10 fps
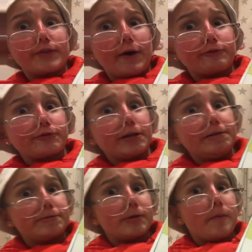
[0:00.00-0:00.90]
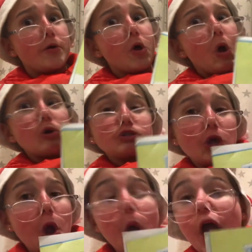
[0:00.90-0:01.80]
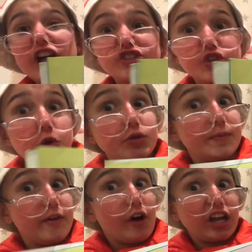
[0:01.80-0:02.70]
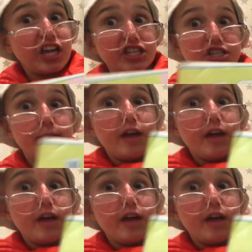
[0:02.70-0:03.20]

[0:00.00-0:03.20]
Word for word: that reads them. So, excuse me if I get it a bit